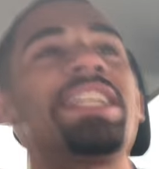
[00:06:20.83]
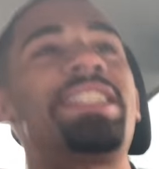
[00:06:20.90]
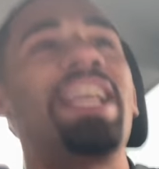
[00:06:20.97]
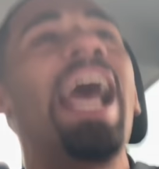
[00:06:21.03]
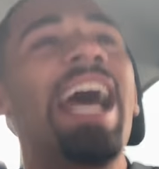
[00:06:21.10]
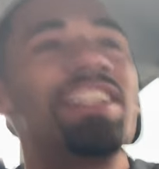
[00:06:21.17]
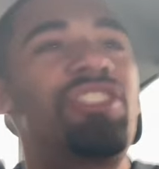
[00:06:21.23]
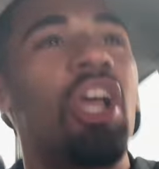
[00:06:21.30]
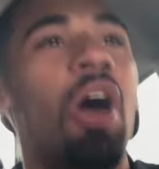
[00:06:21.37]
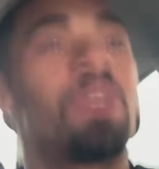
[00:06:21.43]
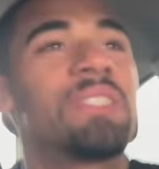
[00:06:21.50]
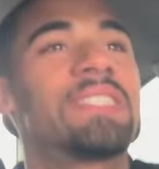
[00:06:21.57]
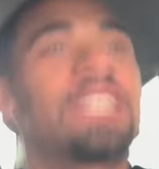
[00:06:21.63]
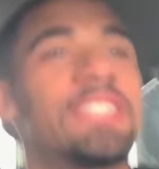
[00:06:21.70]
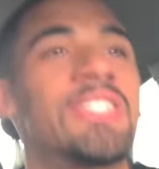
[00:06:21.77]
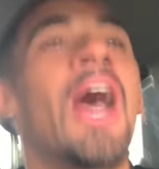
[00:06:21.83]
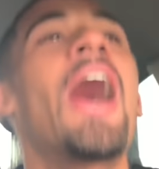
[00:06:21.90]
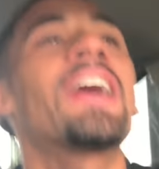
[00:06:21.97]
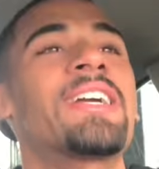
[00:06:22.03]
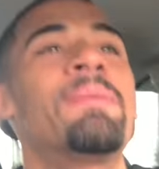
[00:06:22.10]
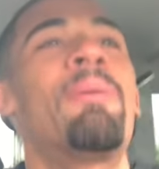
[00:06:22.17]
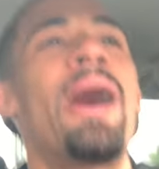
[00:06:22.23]
the dad jokes to
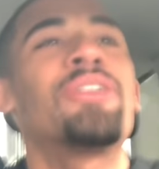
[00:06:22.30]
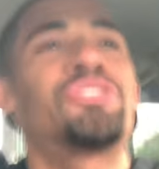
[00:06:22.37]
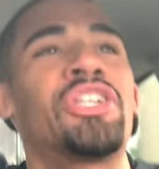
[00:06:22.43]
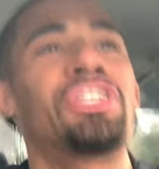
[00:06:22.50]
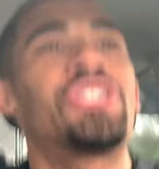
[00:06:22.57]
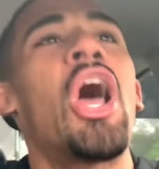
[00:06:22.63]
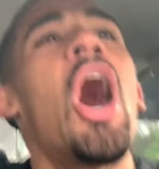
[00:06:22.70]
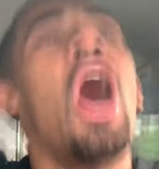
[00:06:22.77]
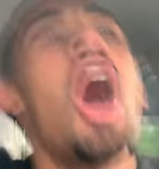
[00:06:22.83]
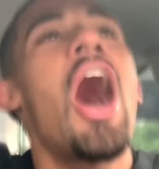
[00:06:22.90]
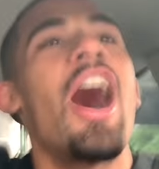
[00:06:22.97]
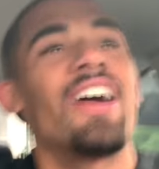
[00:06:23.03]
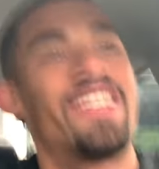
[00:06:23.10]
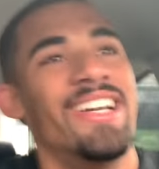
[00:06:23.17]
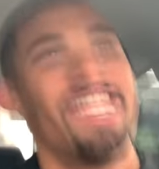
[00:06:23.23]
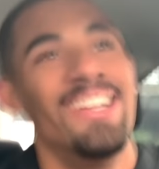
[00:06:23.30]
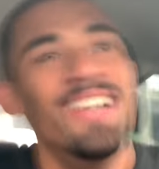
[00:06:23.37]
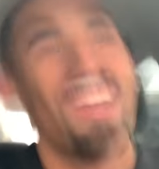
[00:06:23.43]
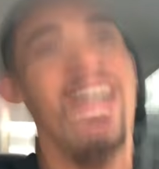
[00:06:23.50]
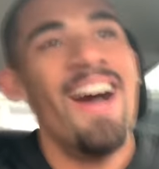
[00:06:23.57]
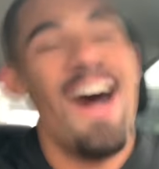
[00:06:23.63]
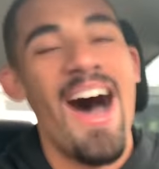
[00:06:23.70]
talk about your dog.
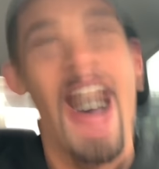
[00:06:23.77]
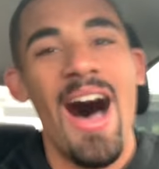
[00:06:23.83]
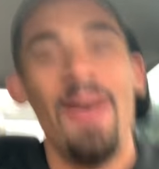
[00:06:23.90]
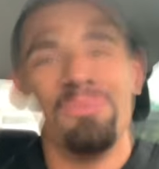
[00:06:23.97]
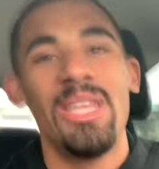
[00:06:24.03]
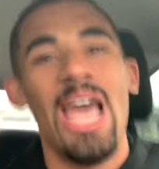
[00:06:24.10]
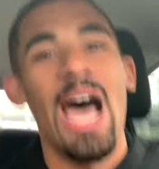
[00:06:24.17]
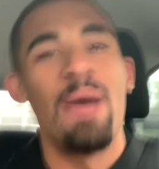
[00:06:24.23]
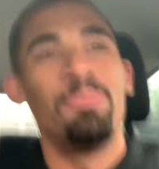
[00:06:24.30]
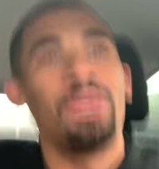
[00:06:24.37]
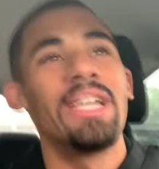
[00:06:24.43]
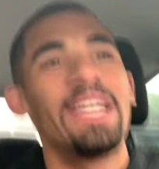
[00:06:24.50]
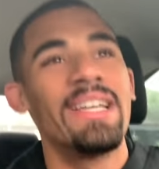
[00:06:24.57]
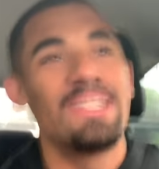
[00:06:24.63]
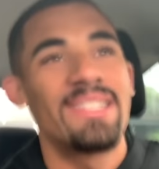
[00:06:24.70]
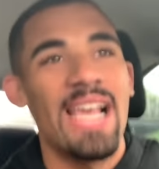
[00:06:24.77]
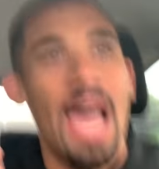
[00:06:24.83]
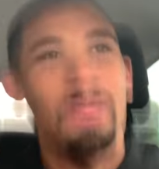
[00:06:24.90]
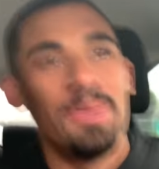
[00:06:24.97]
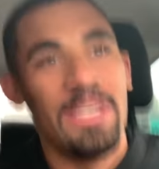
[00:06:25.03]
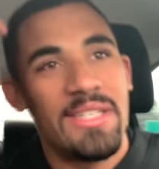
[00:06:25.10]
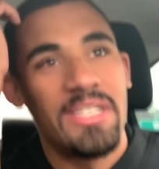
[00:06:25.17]
Yeah, I'm bringing
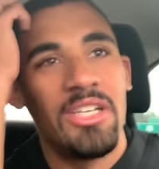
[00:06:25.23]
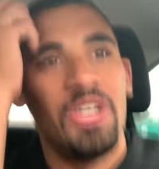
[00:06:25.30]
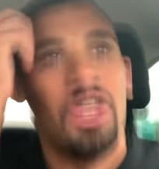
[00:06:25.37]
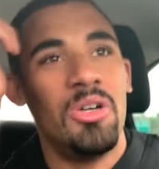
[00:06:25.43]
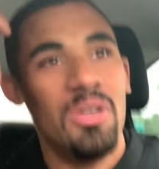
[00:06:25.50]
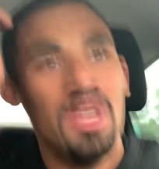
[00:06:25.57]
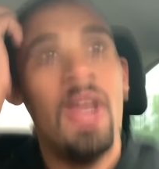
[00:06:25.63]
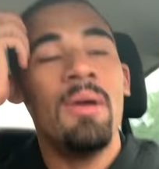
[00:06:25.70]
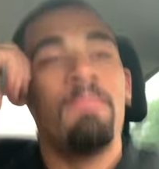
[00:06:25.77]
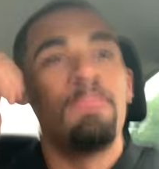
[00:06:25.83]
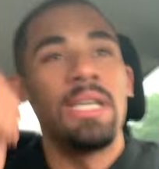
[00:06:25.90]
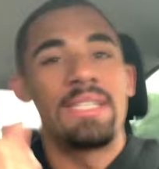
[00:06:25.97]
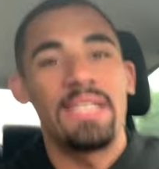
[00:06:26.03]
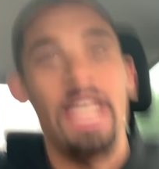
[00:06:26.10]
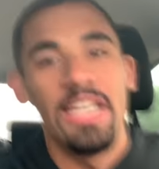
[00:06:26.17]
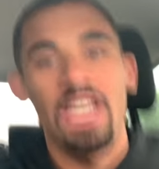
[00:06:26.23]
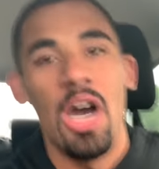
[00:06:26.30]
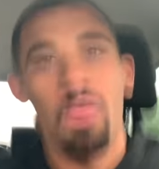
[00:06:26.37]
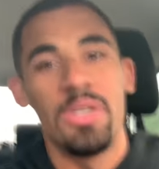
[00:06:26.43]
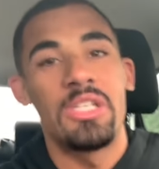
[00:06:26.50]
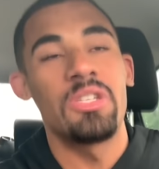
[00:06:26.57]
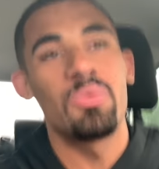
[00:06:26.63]
Cyber to
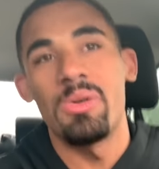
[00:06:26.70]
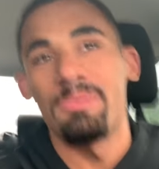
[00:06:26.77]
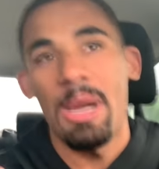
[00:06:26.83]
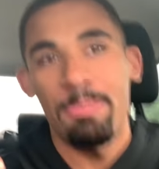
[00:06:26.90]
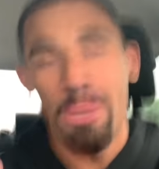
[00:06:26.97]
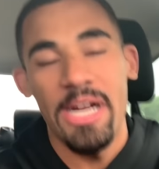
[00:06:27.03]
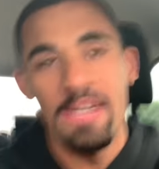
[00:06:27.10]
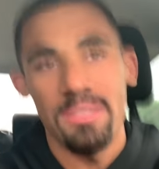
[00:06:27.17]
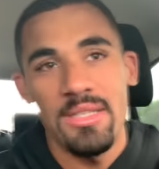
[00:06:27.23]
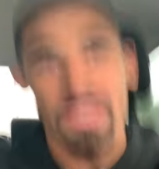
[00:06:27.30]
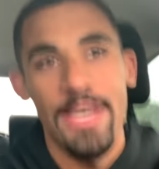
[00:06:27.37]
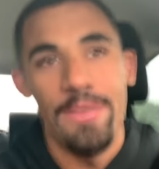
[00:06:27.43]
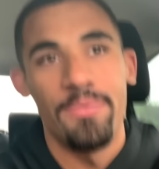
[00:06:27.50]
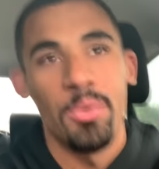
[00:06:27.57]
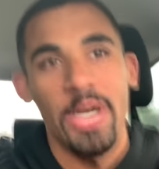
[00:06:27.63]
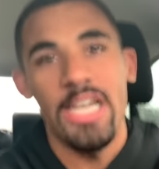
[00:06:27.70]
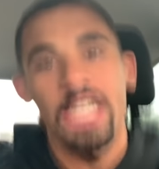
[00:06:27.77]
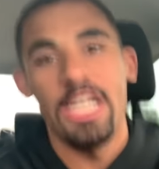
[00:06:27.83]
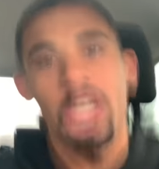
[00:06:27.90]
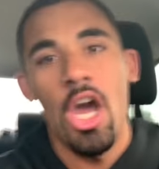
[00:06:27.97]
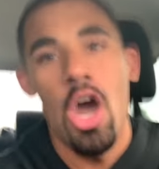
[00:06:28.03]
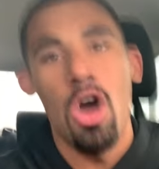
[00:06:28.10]
Muskego, which is where my parents live. We're
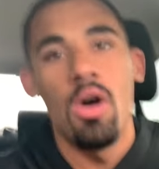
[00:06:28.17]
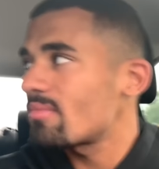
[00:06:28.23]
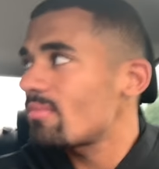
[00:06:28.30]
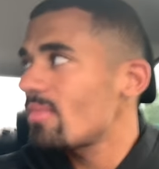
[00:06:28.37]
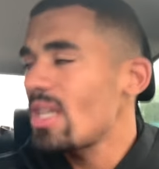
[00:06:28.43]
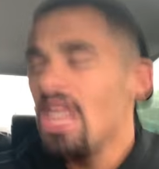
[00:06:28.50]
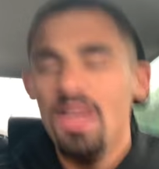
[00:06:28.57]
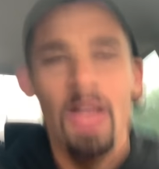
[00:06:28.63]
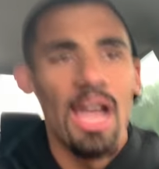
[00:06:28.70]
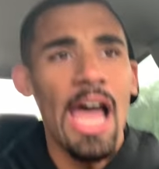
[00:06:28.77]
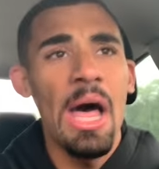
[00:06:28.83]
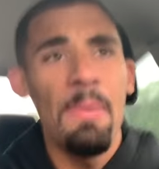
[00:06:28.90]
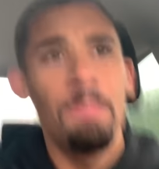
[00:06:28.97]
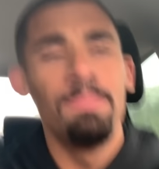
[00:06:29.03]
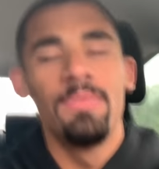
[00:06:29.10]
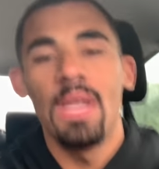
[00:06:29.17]
gonna go help.